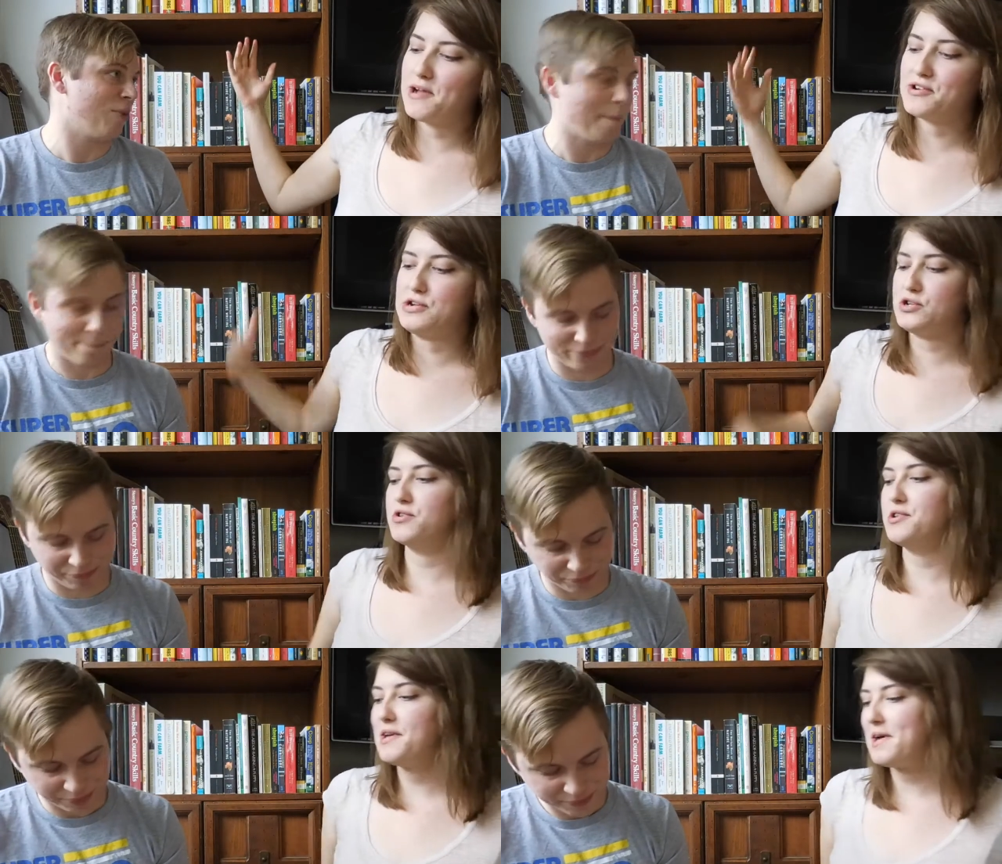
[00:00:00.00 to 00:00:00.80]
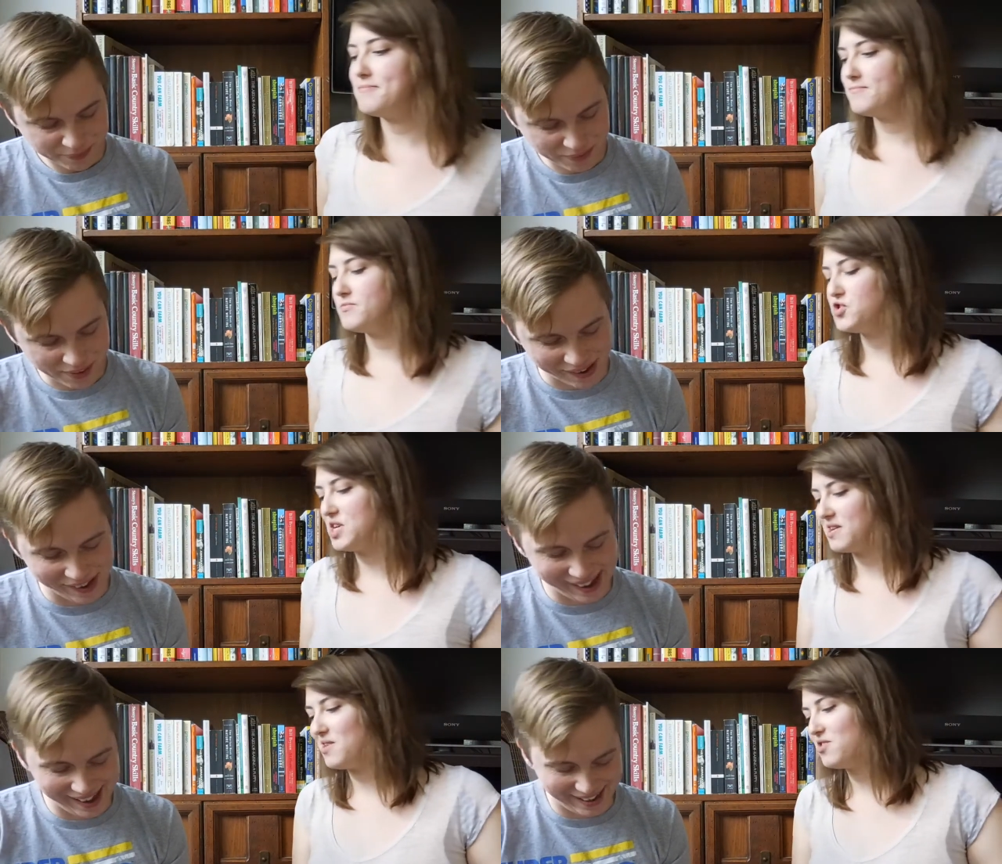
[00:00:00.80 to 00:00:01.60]
Speaker 1: I could totally do that.
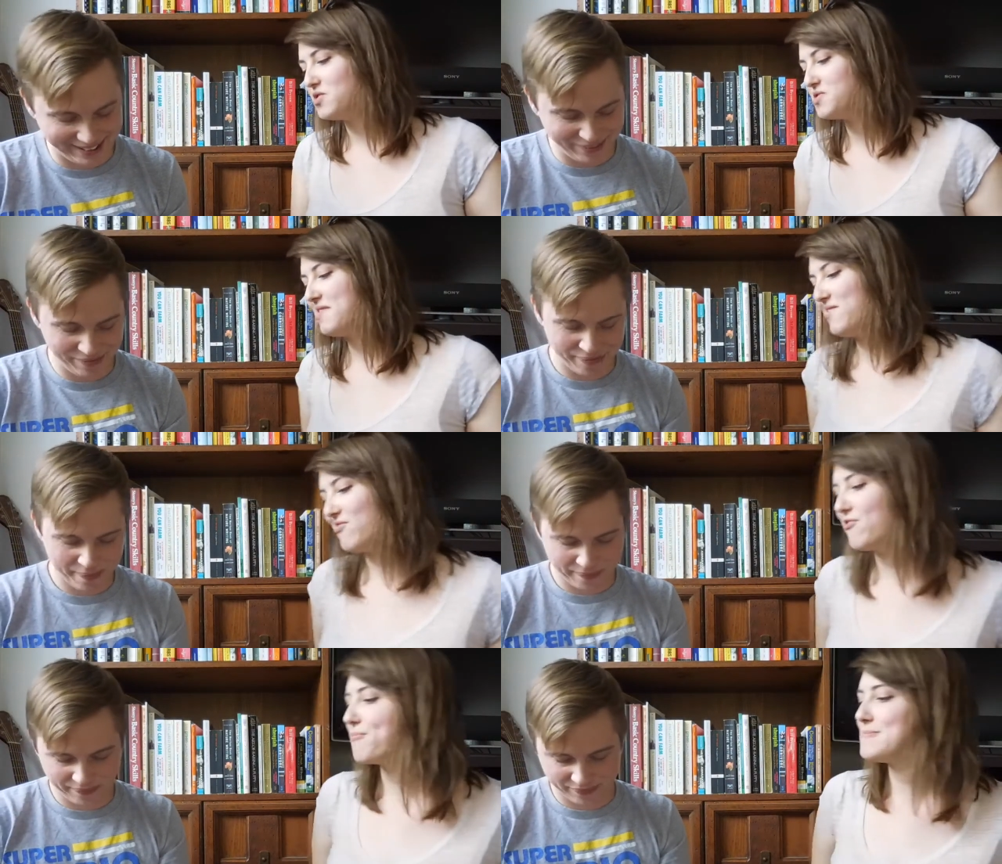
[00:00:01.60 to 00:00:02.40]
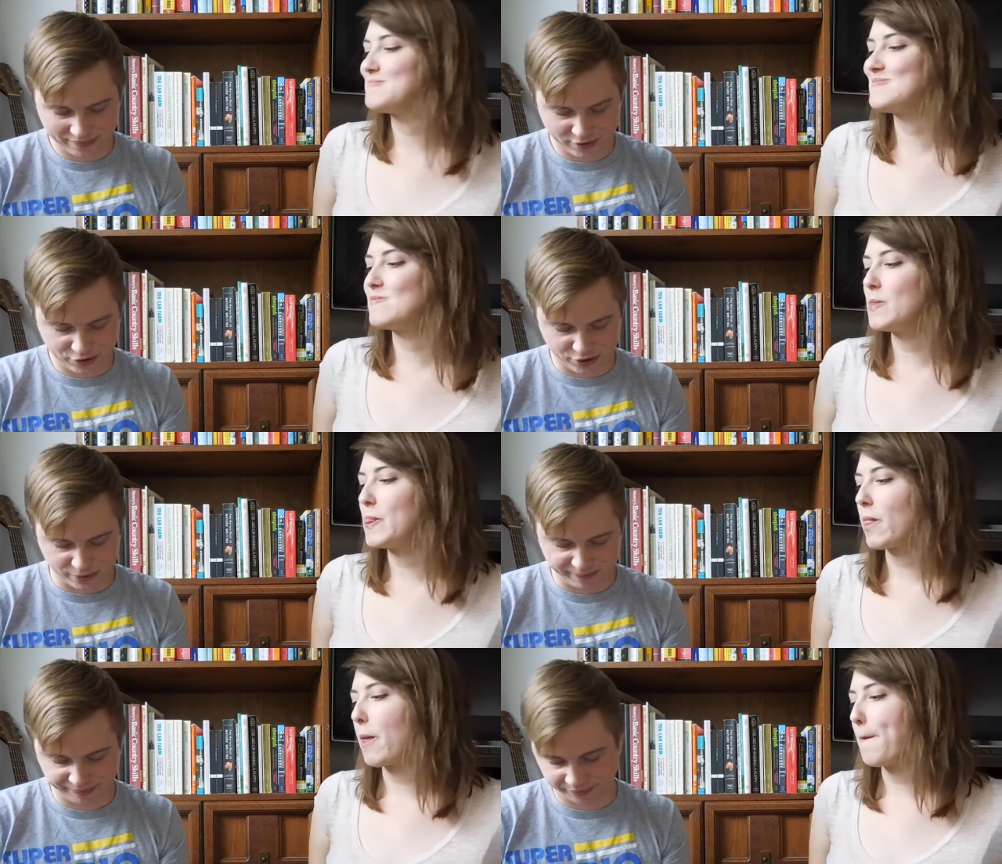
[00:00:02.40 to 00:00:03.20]
Check out those nuts.
Speaker 2: It's true.
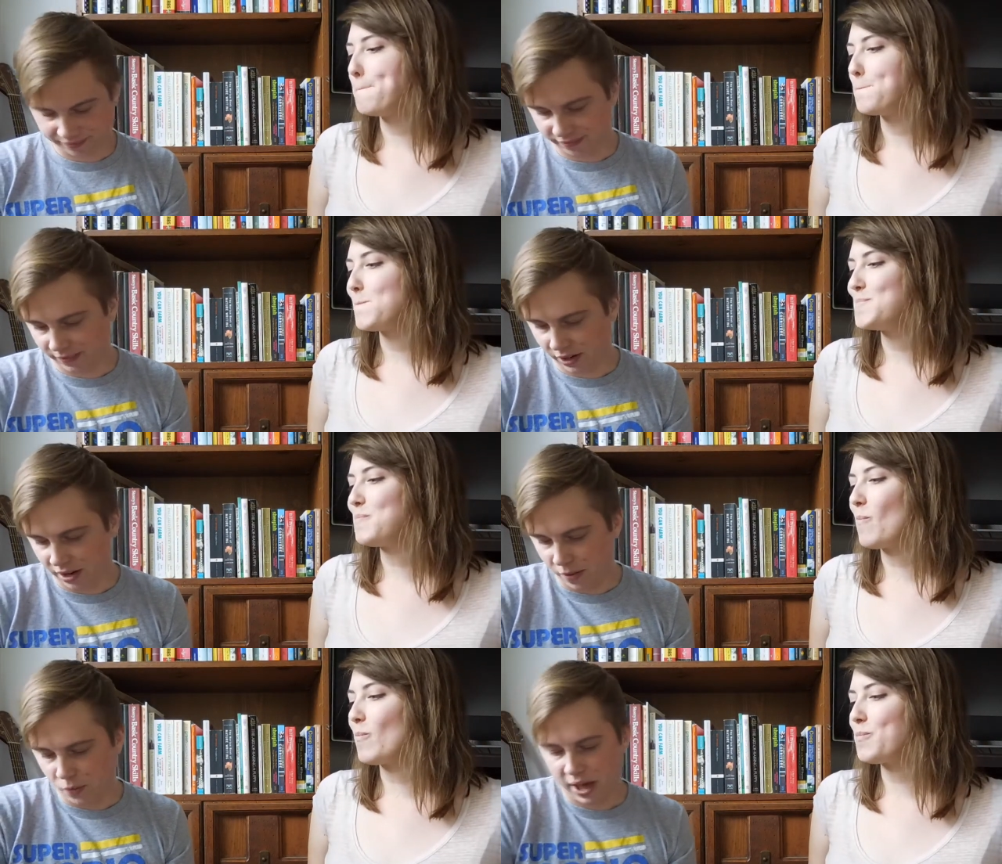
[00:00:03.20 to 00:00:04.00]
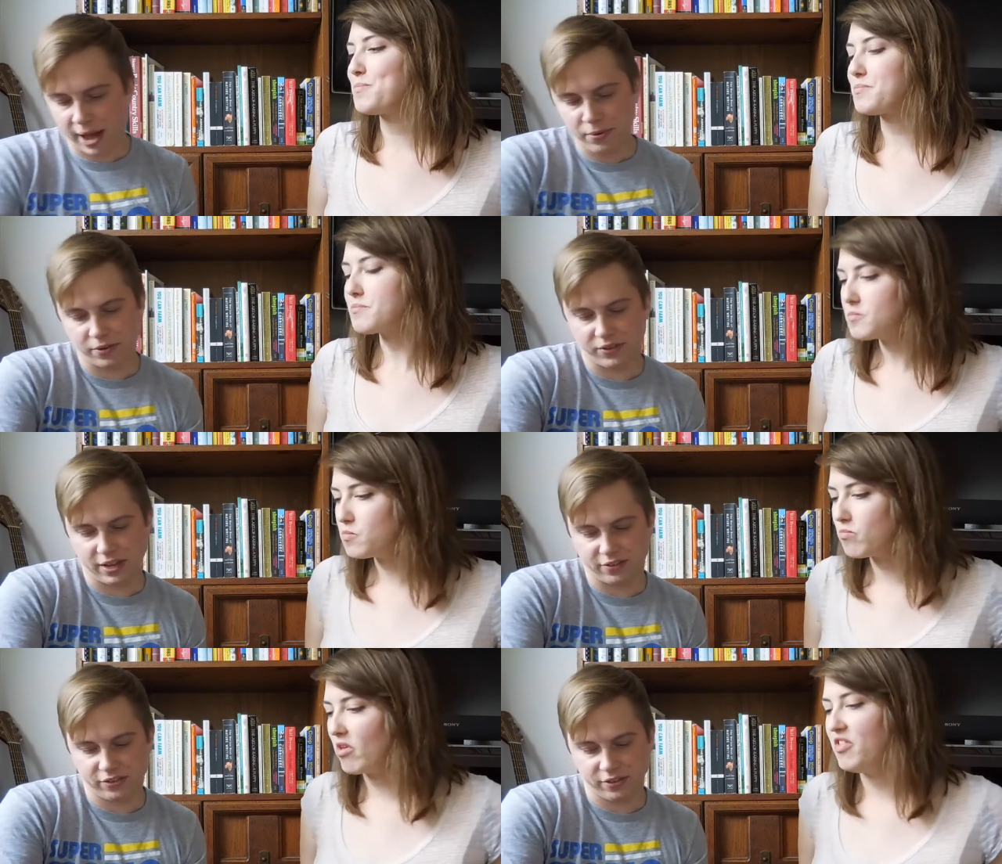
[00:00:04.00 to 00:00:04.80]
Well, I would have
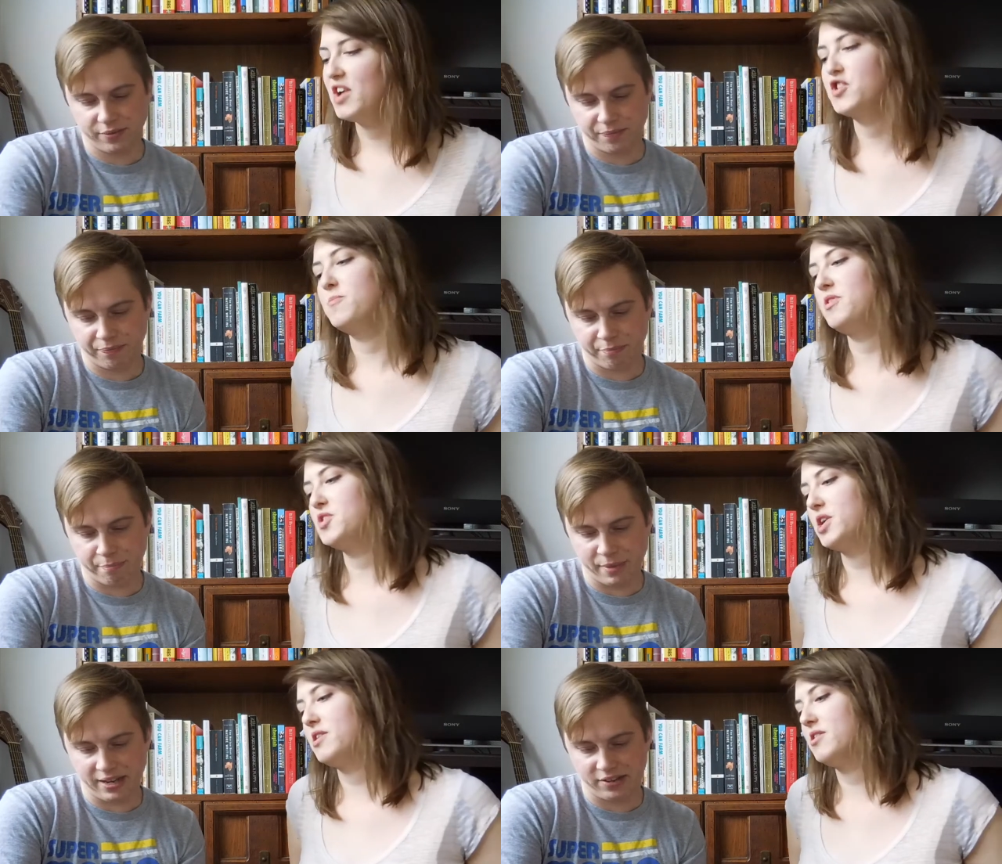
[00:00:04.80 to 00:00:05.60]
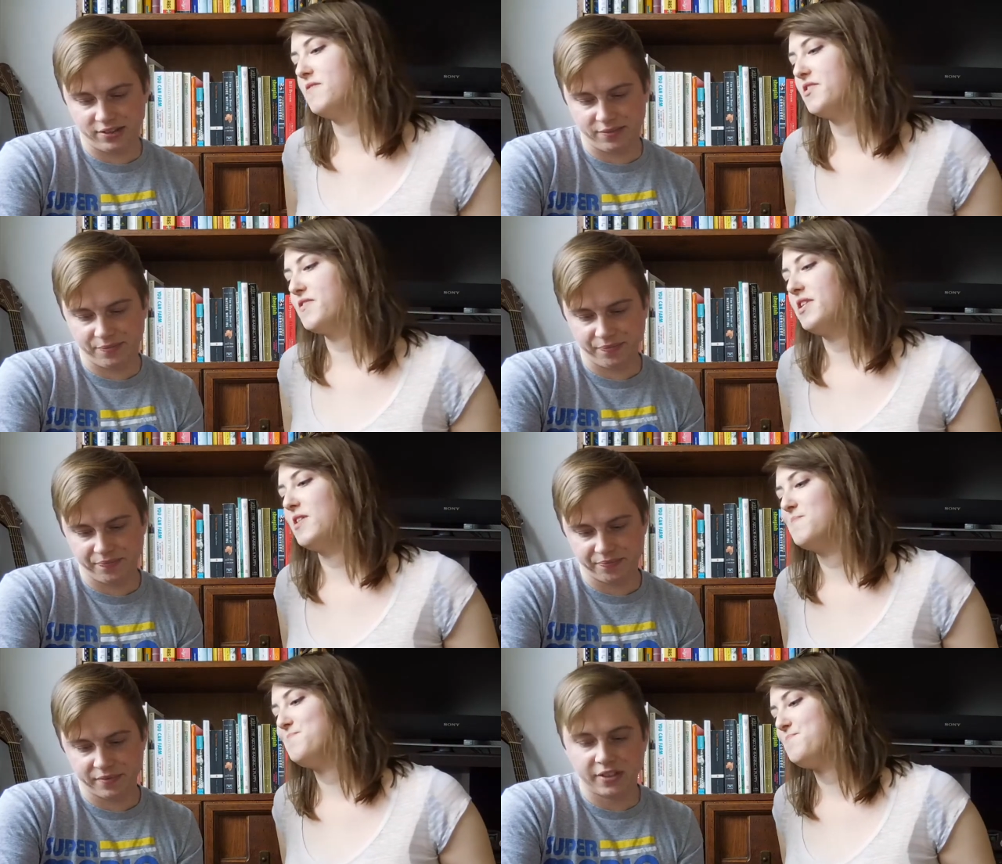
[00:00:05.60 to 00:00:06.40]
guessed. That
Speaker 1: should be the title of this
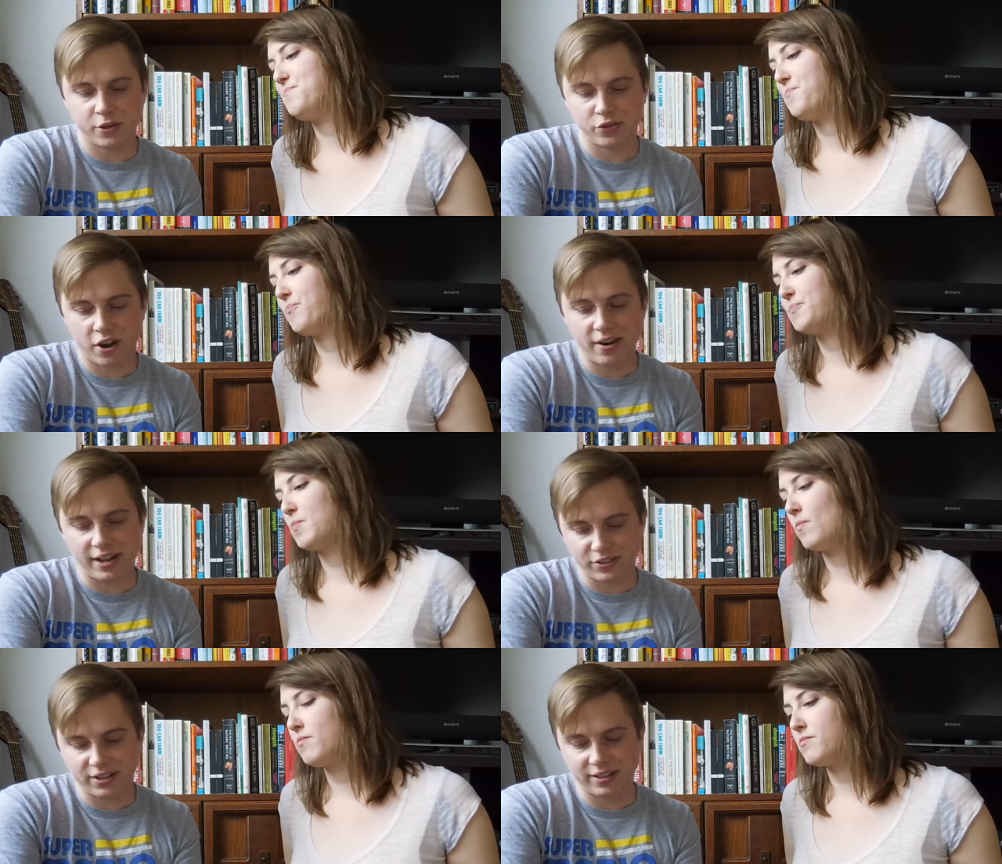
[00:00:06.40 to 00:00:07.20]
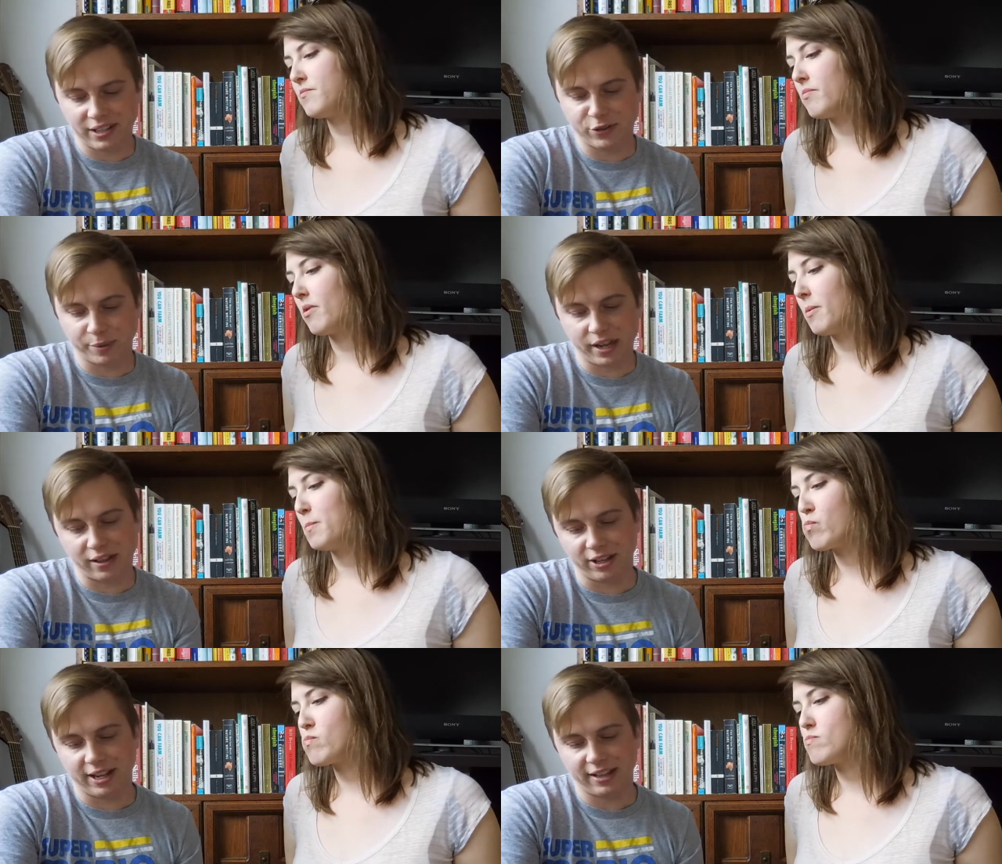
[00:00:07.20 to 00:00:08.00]
video.
Speaker 2: Those are hazelnut leaves, but
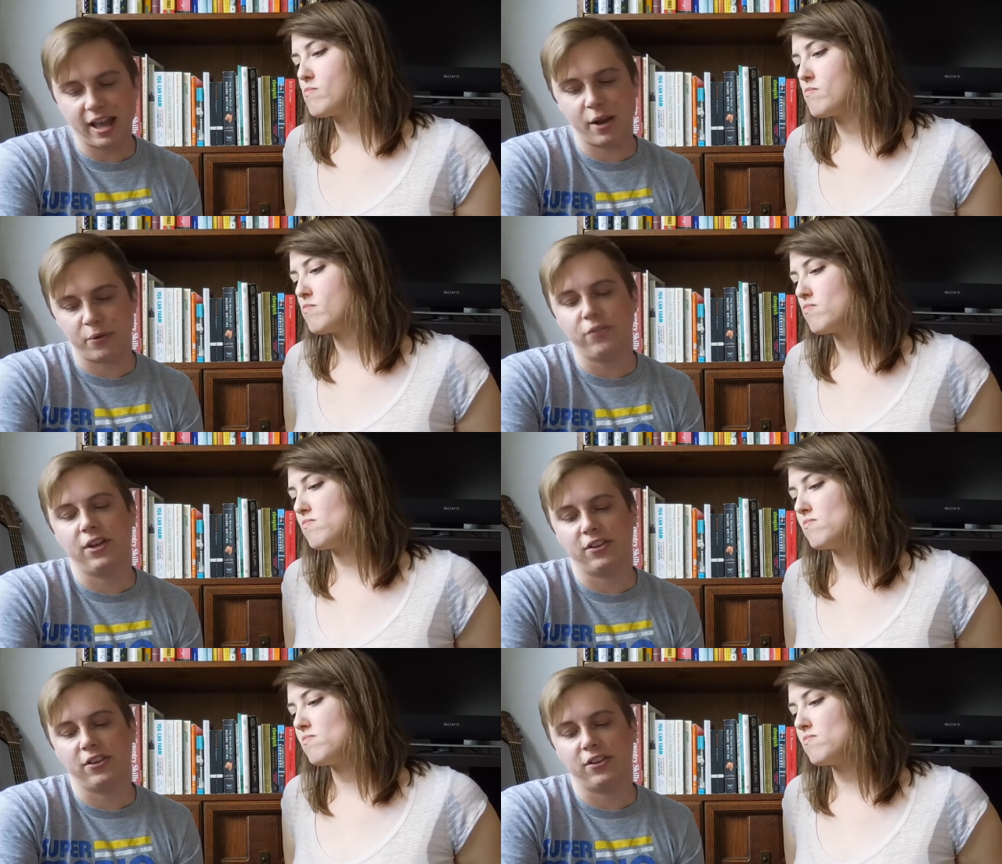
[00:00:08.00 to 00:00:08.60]
looking at that, I would have